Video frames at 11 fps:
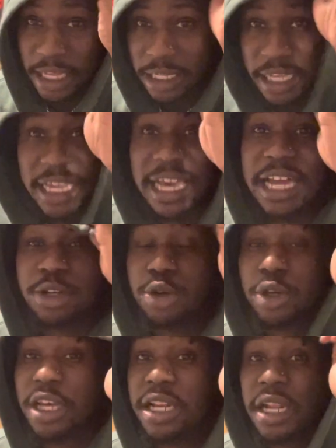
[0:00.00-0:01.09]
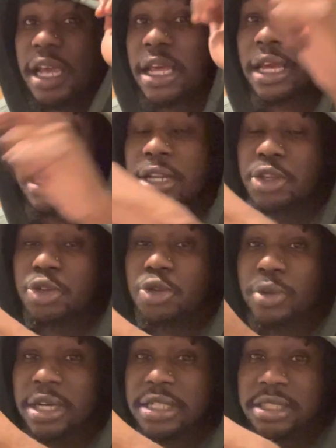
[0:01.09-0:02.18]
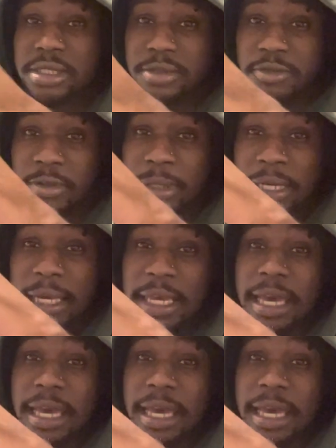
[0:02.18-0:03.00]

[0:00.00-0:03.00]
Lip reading: like I know in the US, you feel me?